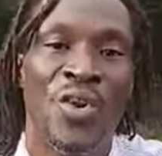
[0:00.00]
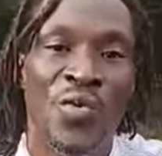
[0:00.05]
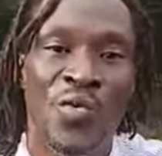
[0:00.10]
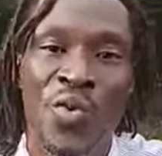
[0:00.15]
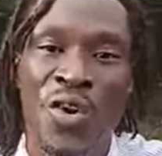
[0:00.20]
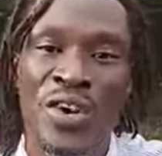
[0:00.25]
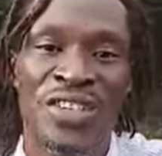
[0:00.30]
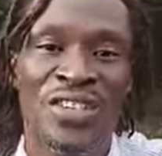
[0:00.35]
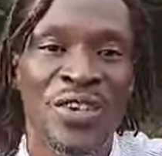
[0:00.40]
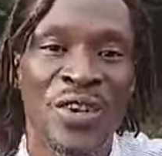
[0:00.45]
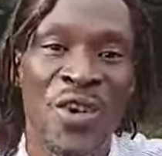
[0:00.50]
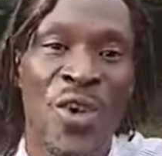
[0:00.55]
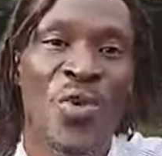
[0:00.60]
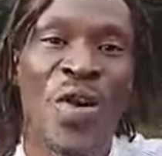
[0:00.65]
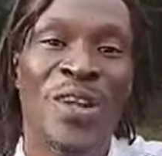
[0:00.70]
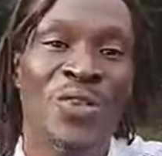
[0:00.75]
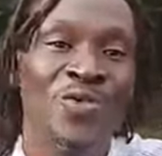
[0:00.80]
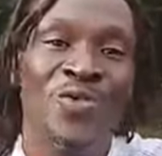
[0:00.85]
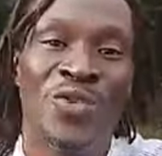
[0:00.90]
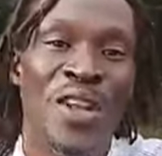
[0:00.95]
What in not
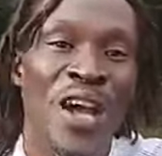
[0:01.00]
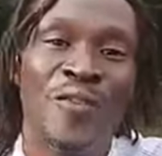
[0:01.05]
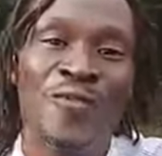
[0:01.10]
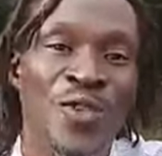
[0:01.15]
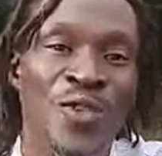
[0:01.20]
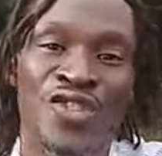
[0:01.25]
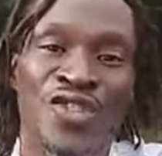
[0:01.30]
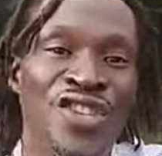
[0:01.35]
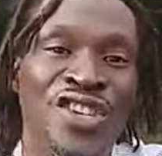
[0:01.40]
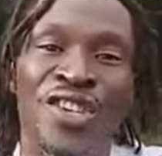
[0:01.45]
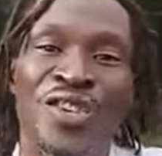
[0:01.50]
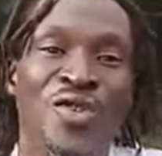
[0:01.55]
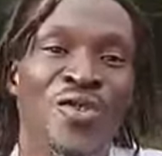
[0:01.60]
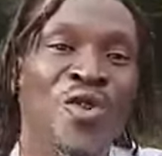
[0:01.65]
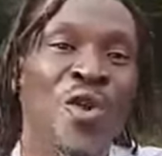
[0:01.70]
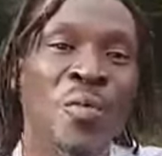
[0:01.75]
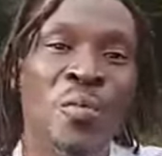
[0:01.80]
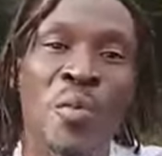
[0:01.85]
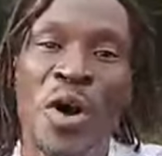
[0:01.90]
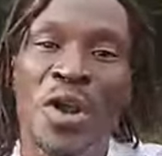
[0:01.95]
want una foresee,
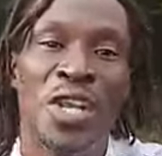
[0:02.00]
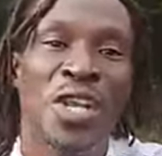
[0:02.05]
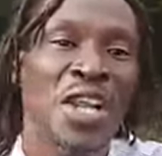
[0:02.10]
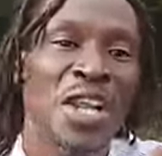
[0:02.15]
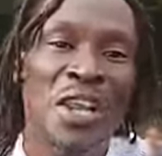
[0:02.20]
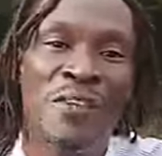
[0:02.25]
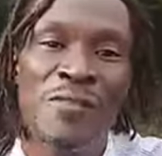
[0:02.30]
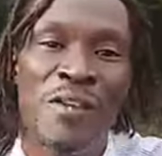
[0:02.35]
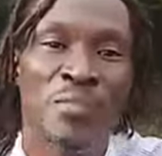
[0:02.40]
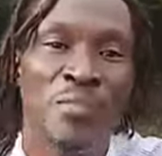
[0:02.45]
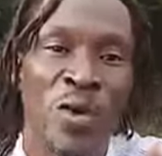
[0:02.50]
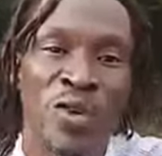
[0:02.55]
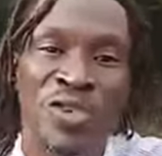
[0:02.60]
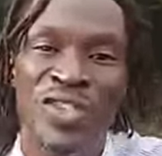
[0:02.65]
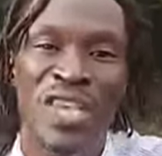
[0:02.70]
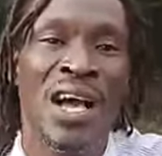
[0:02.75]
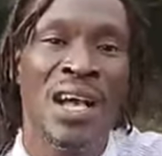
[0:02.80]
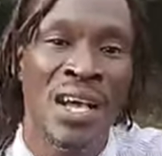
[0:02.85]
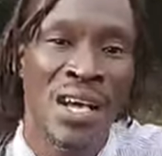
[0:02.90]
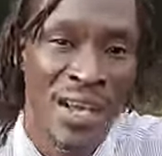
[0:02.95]
nobody need a reporter